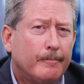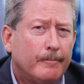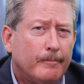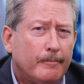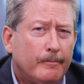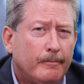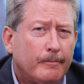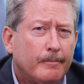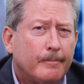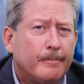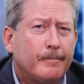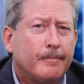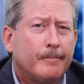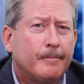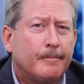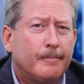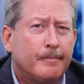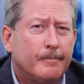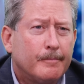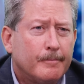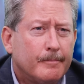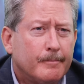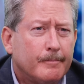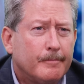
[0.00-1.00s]

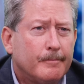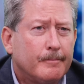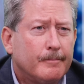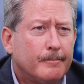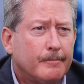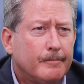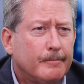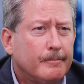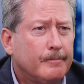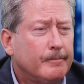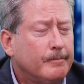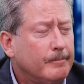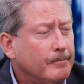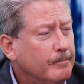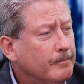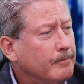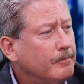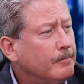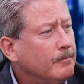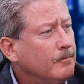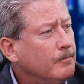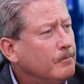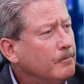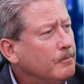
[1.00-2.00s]

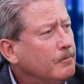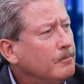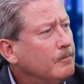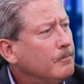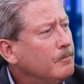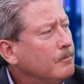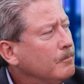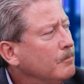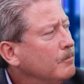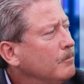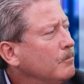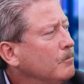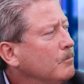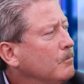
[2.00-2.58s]
(silent)